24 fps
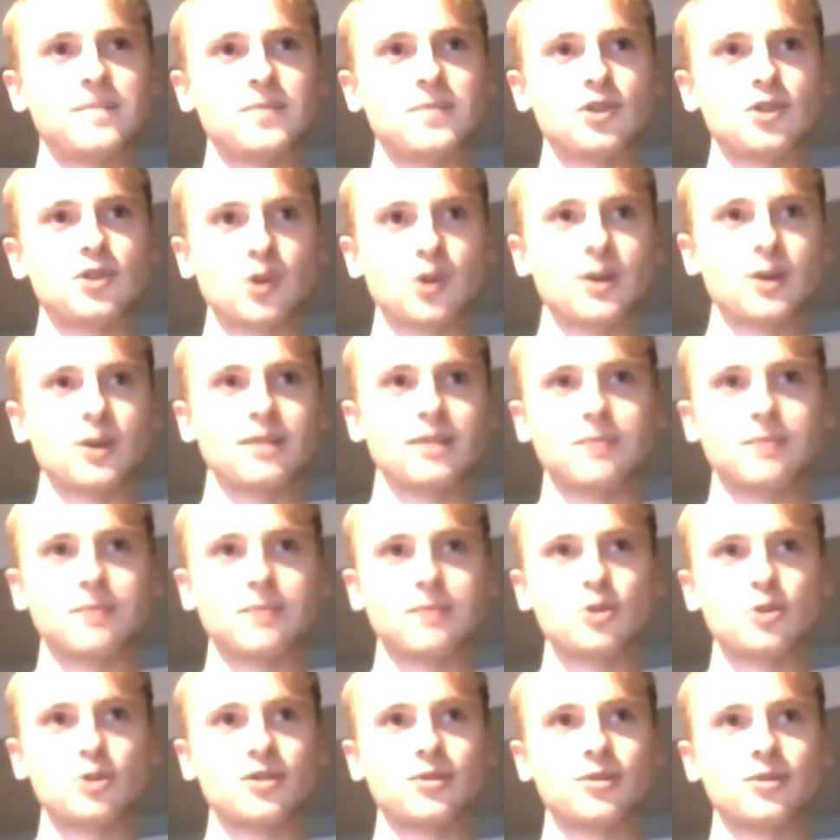showing
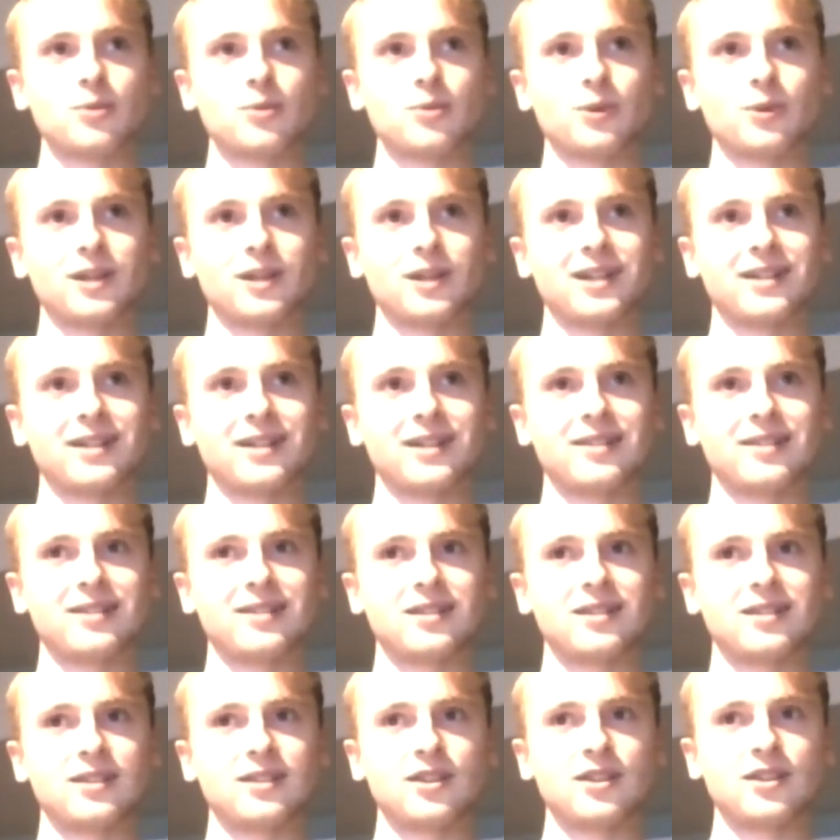emotion through like
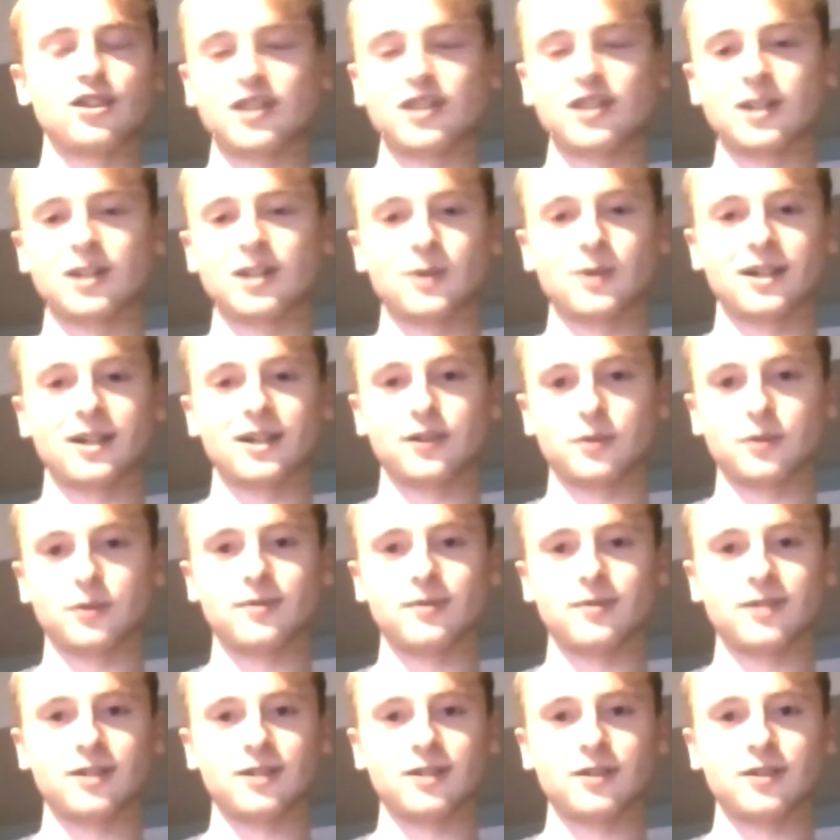the scenery of a
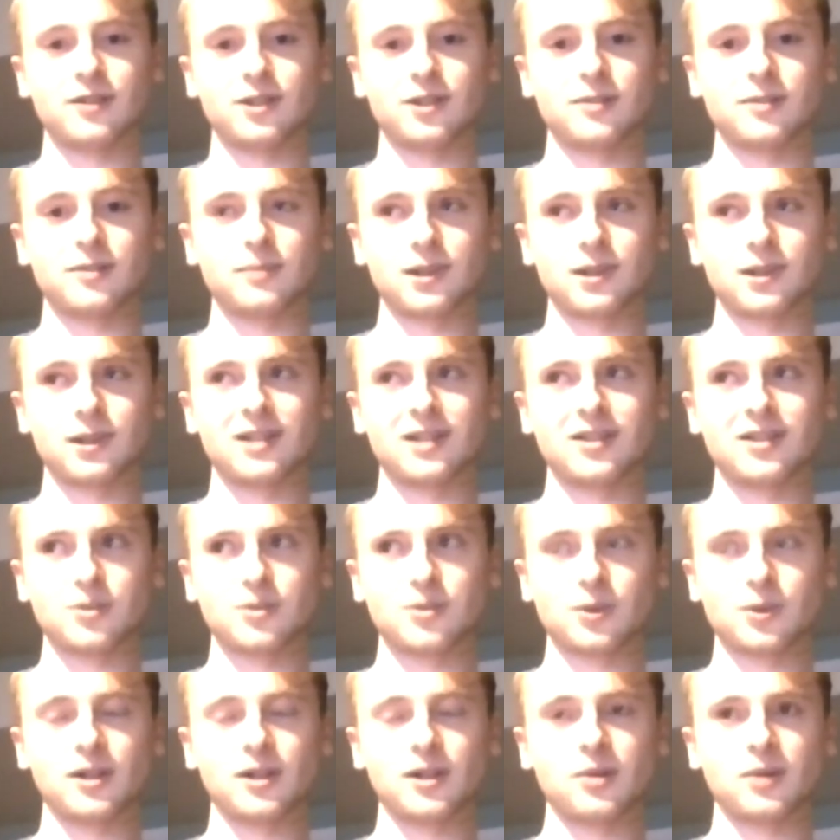of a place
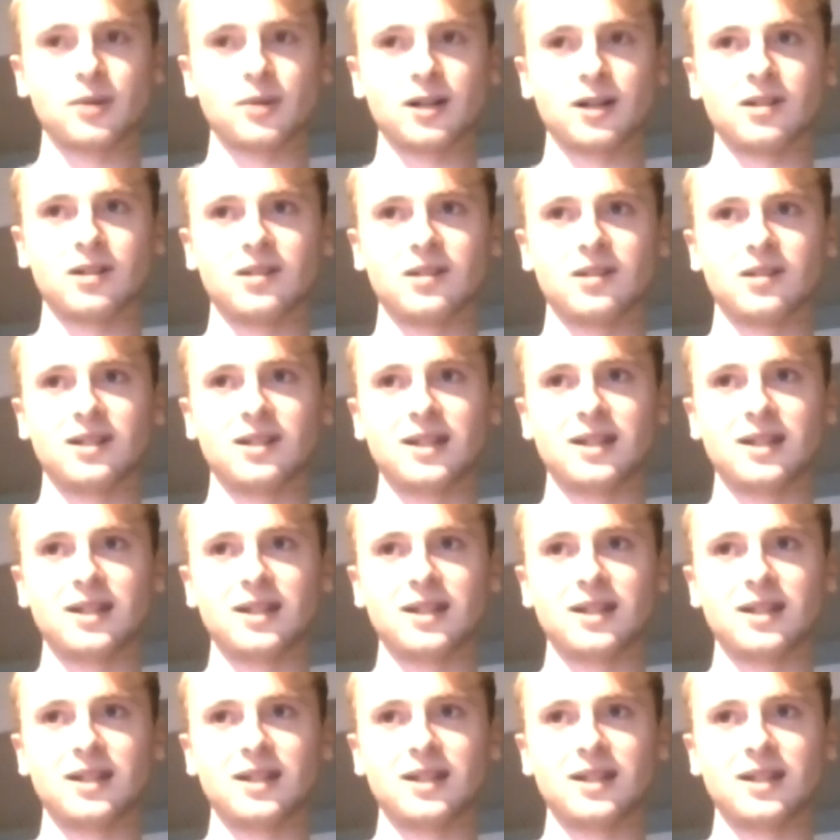really well,